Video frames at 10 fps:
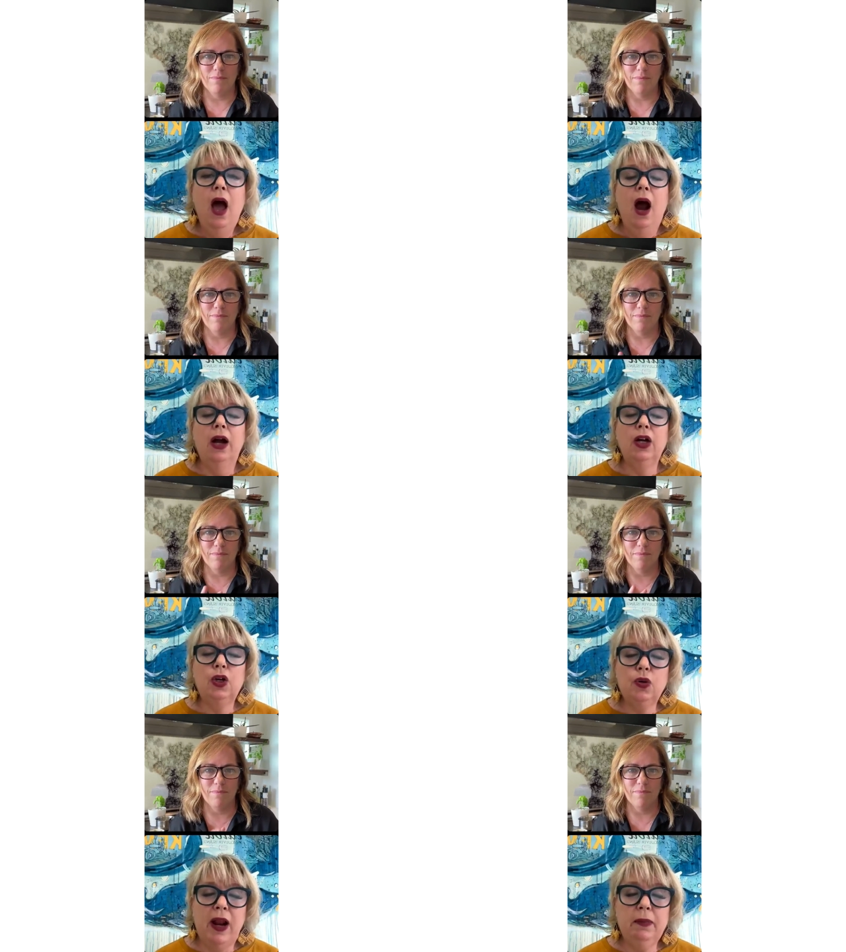Speaker 1: Our
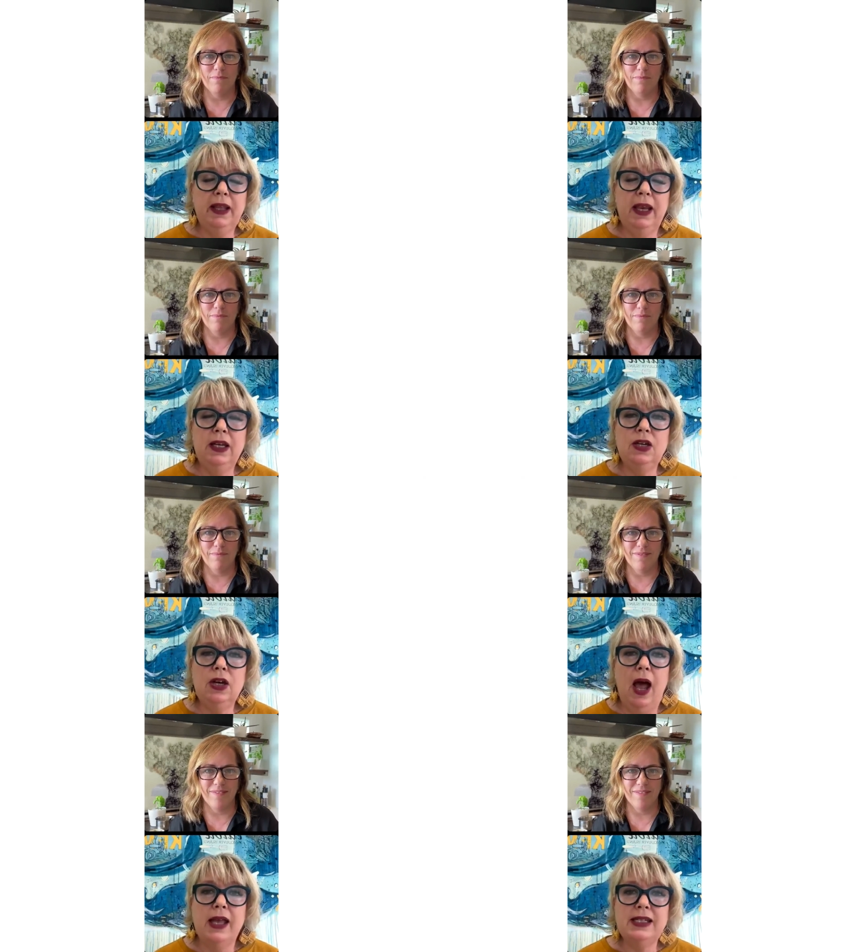incredibly
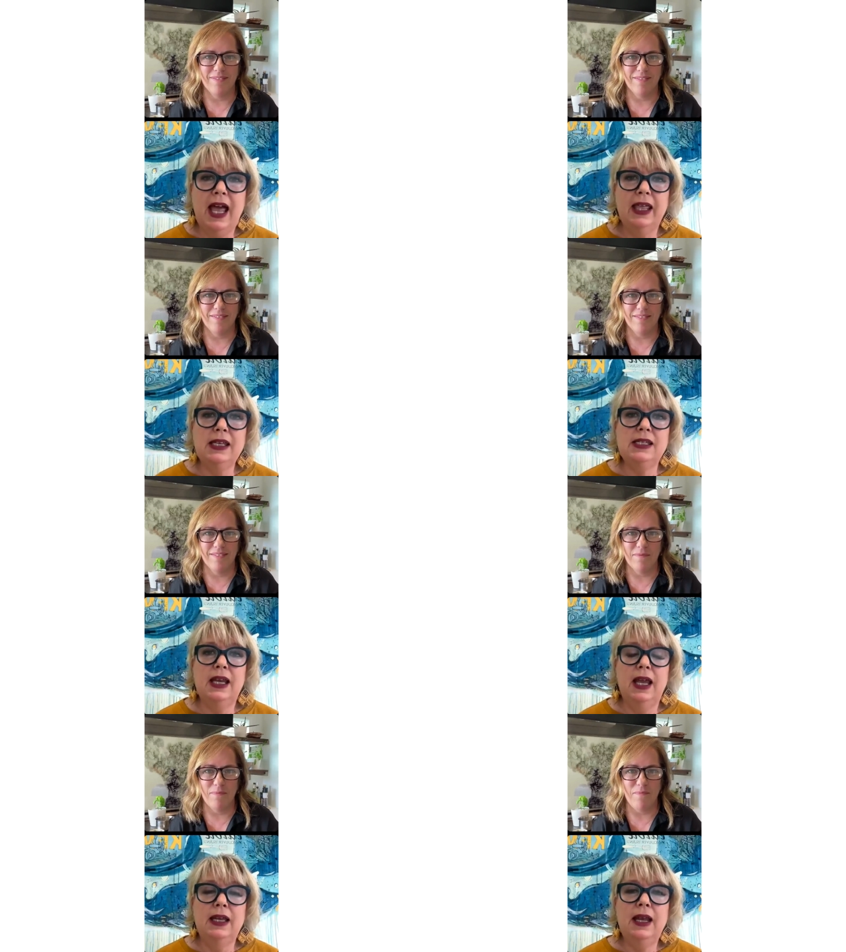uh,
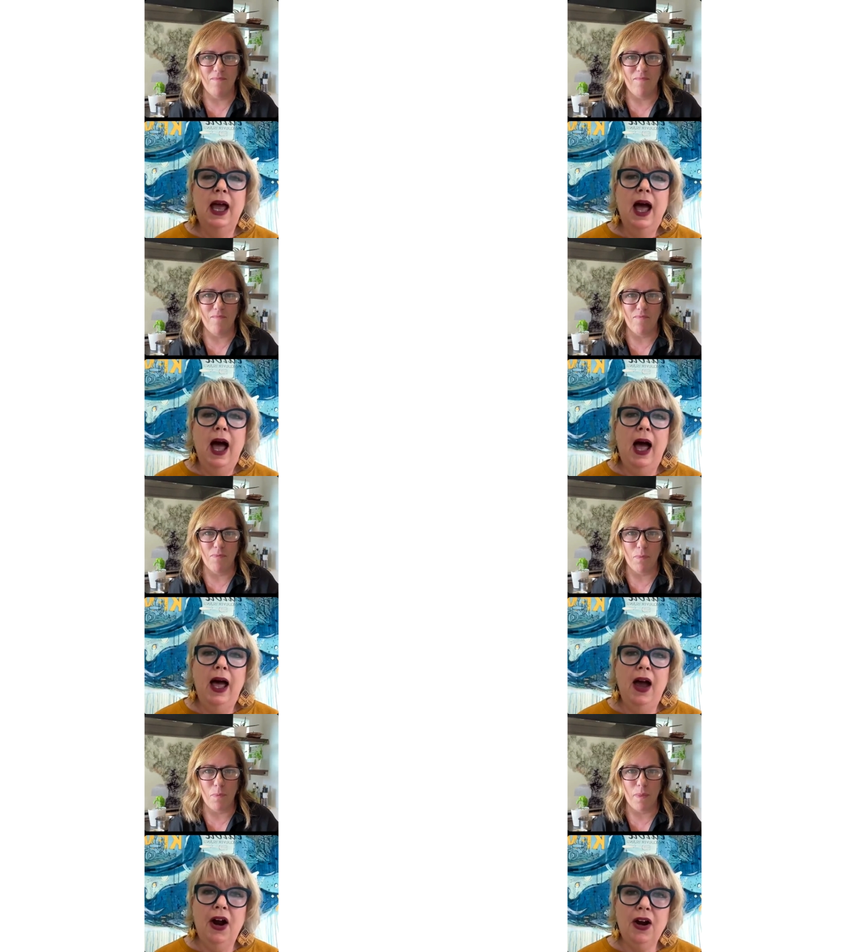talented
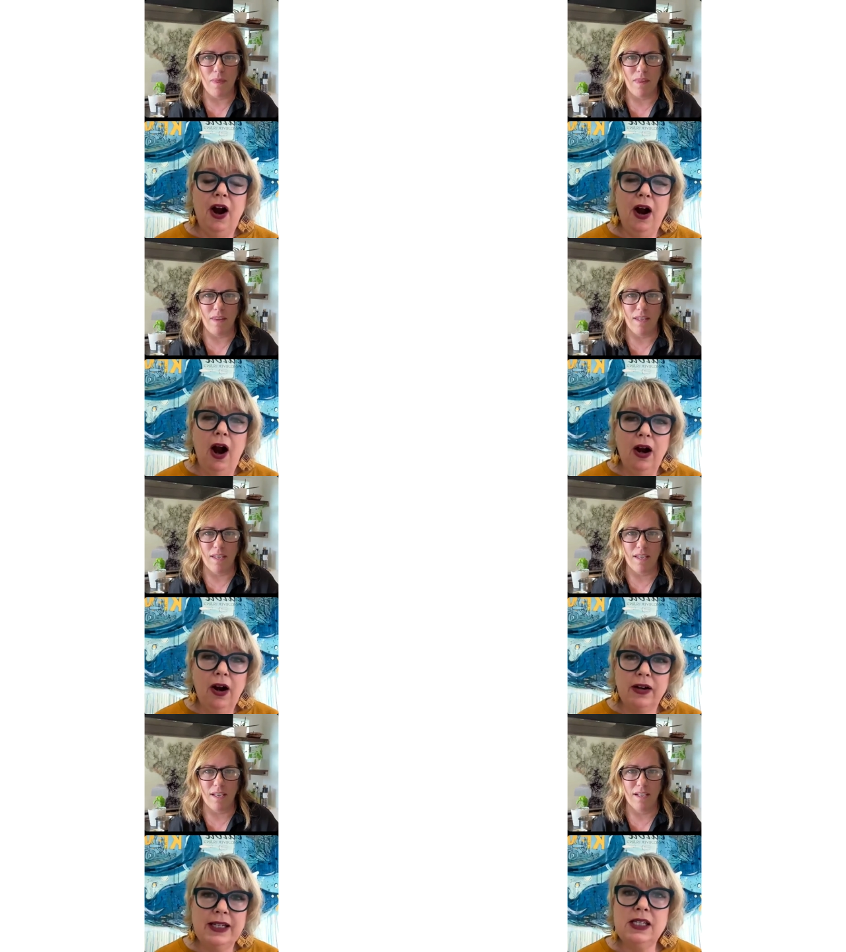uh, our, our, our
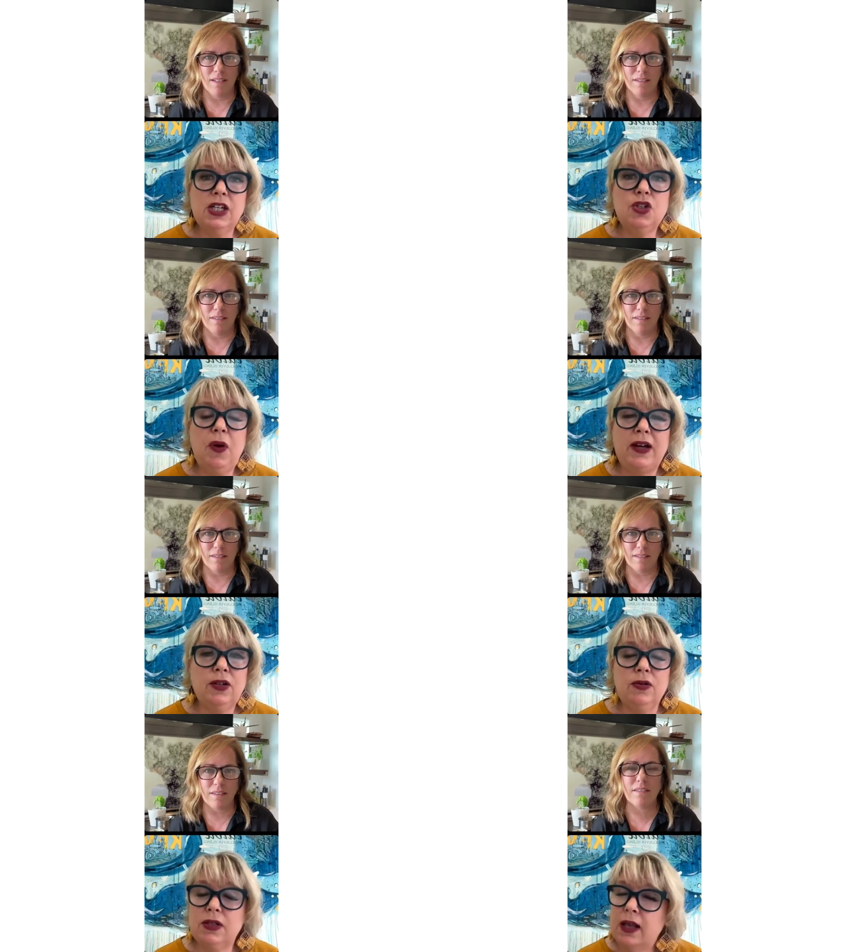artistic director,
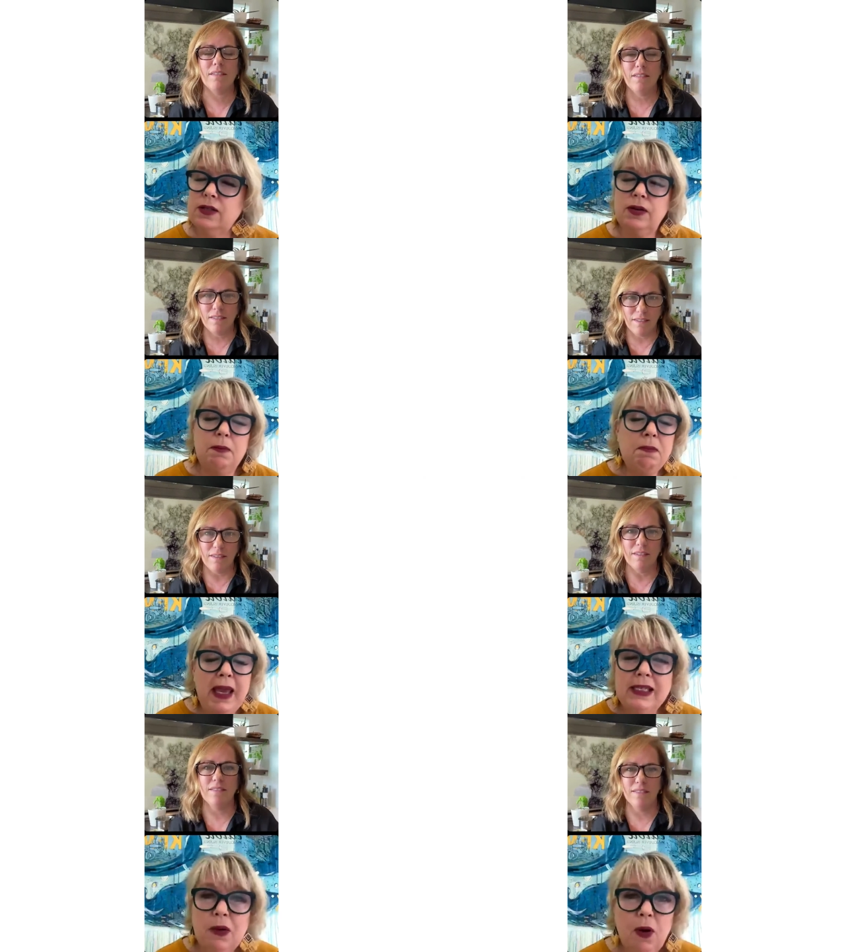who's also an
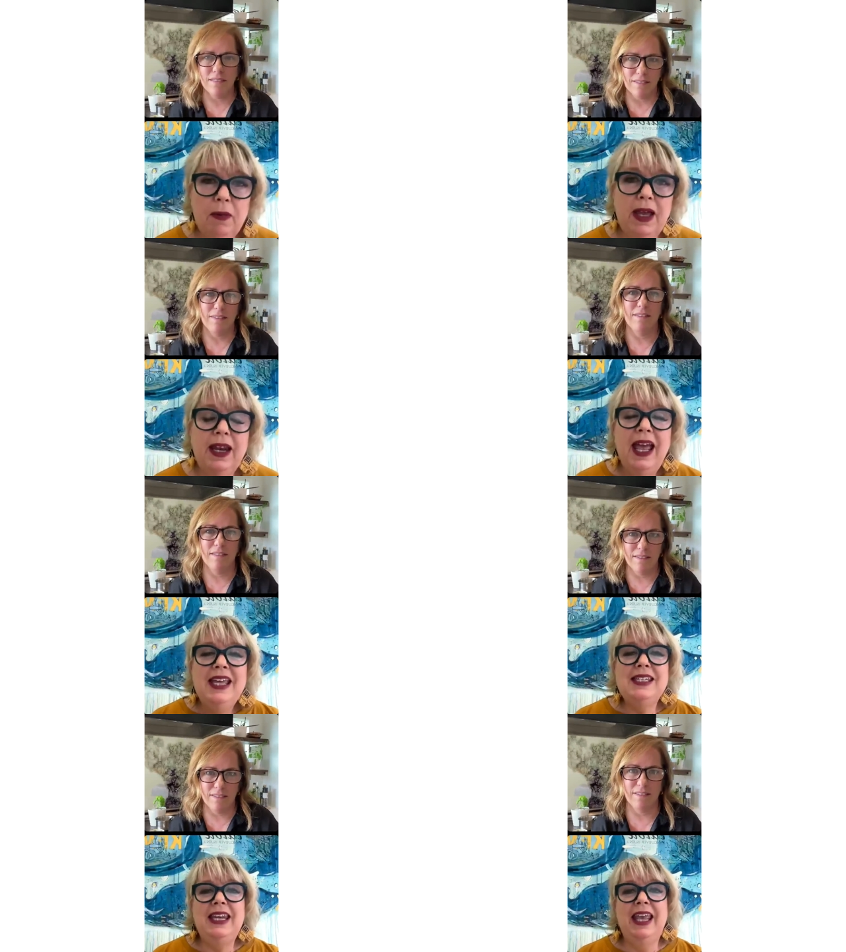amazing woman,
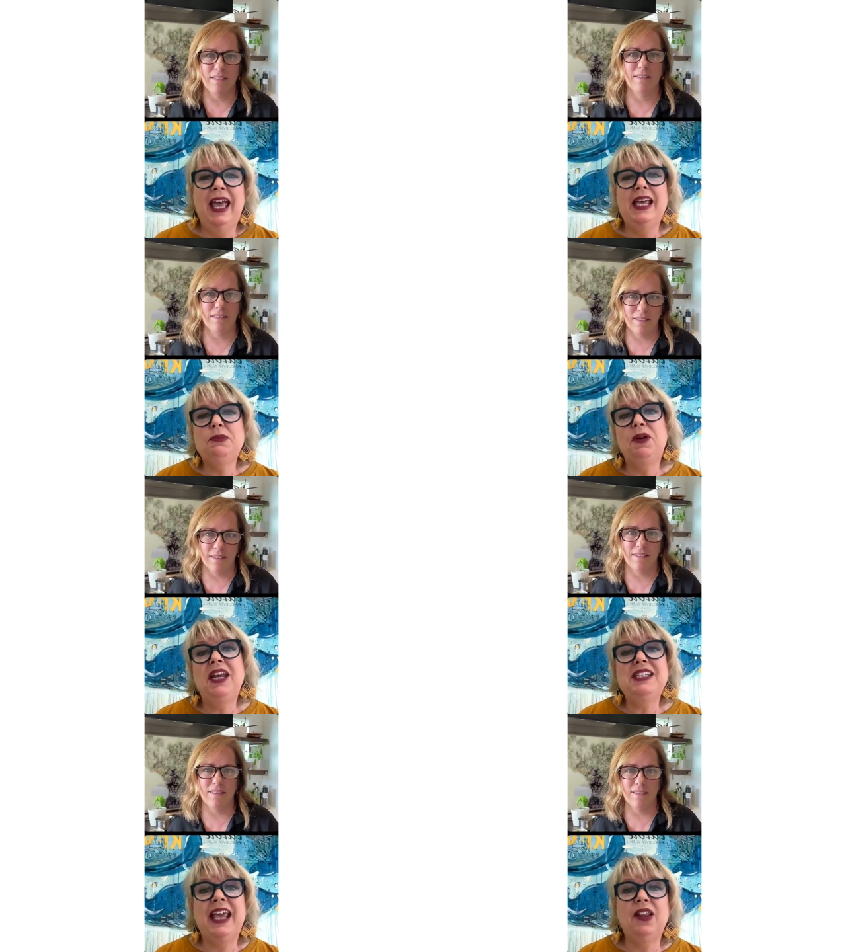Danica, is putting
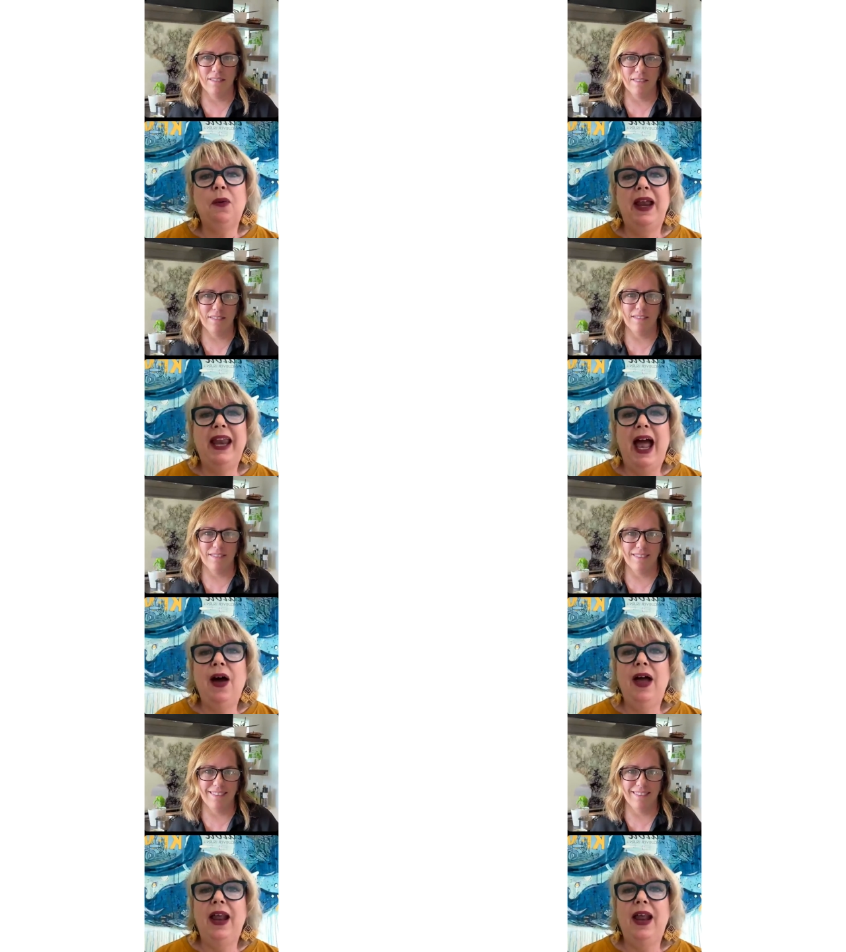it together right now.